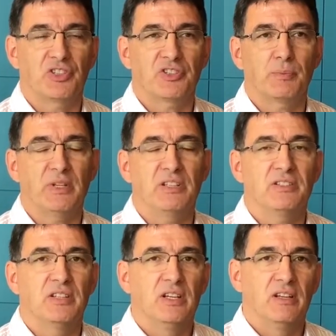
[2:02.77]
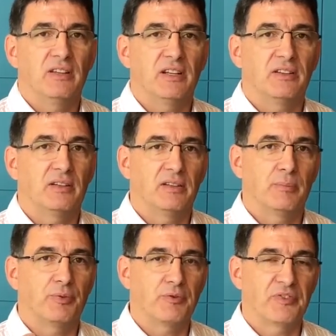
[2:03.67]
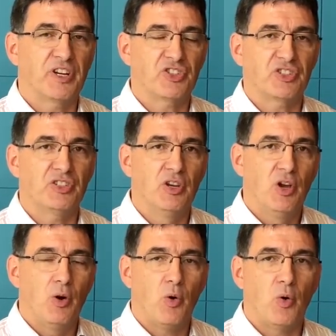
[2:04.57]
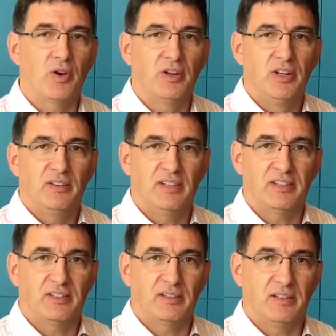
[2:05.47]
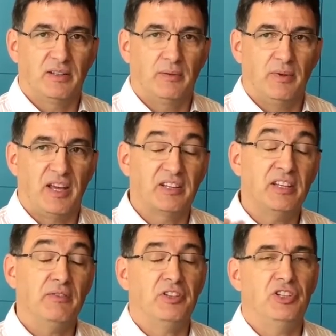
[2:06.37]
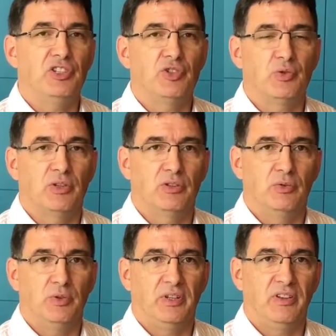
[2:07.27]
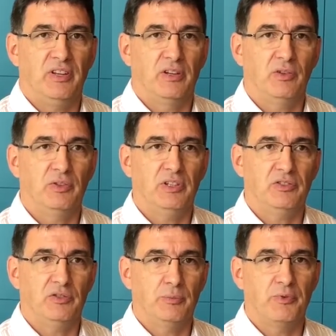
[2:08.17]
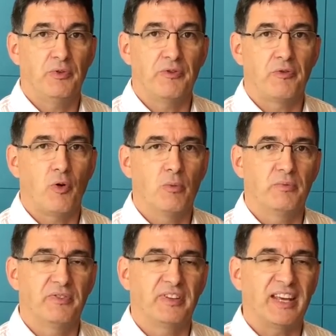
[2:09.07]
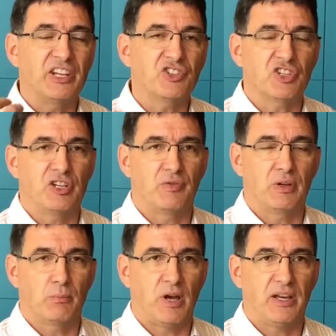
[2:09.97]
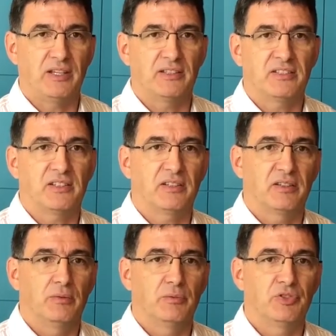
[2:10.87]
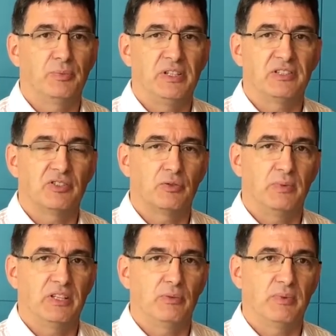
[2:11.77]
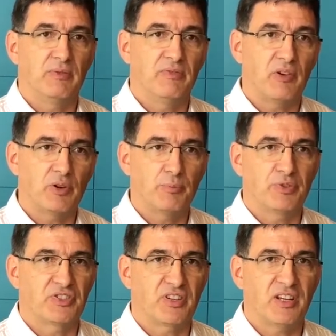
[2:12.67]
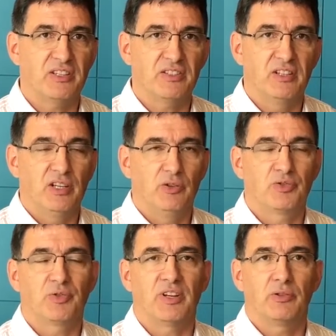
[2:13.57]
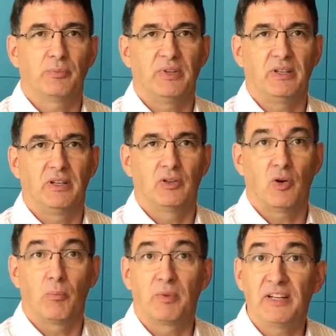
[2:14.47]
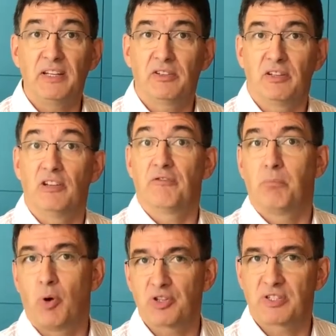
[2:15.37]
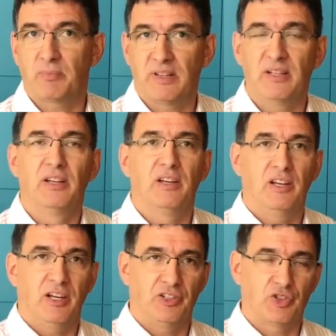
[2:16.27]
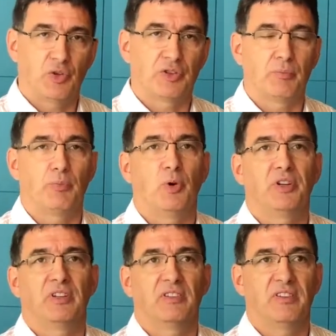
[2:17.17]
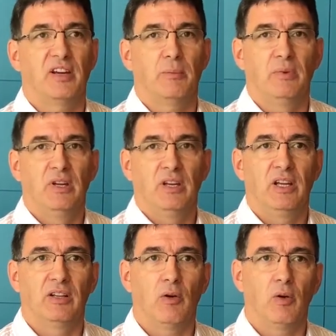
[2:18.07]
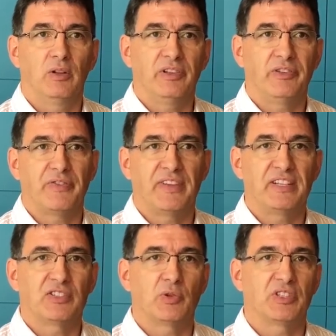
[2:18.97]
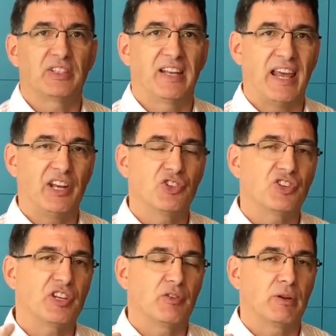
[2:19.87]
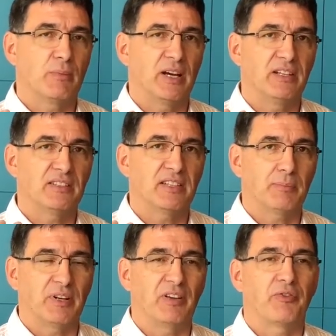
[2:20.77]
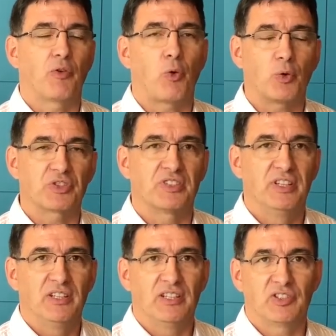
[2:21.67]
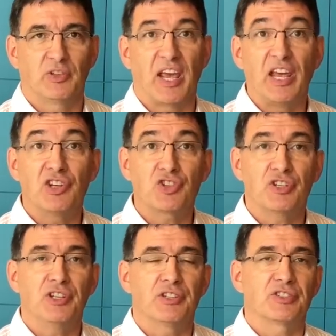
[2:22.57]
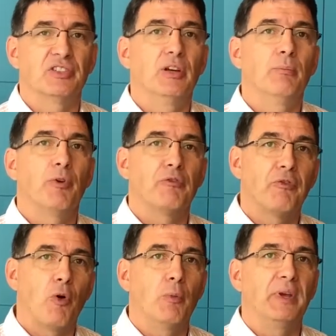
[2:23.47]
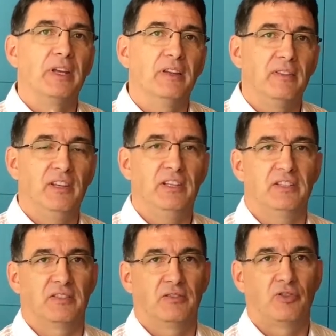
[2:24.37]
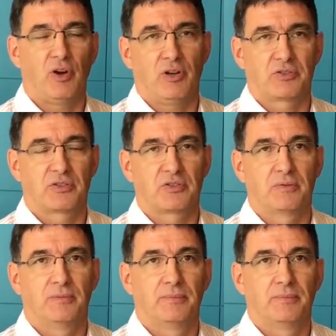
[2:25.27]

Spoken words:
just means that the profession or that the activities you are doing there, you need to perform with an engineering mindset, which means you need to be very precise, you try to be complete, if possible, at a certain point in time, and all these things. So it's an engineering mindset, but of course, it's not engineers performing these tasks.